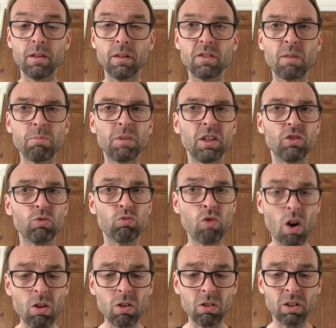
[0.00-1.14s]
"Something's
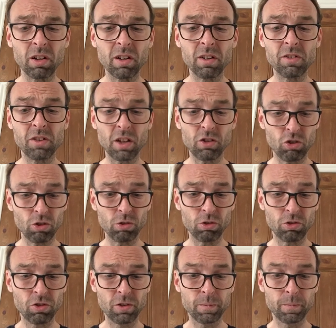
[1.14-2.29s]
wrong," said
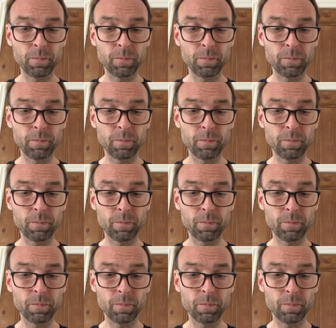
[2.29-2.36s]
George.